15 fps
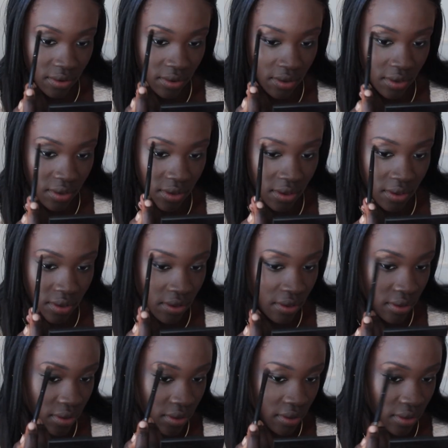
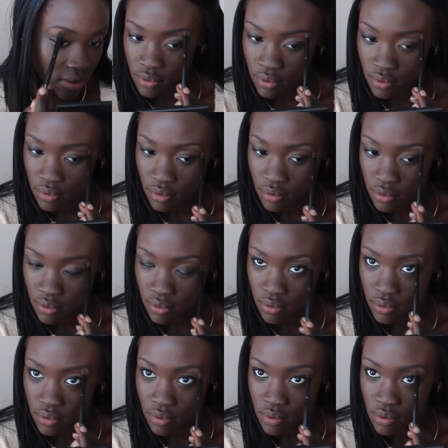
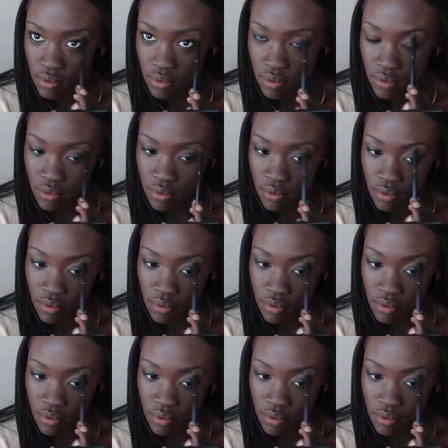Nothing is said.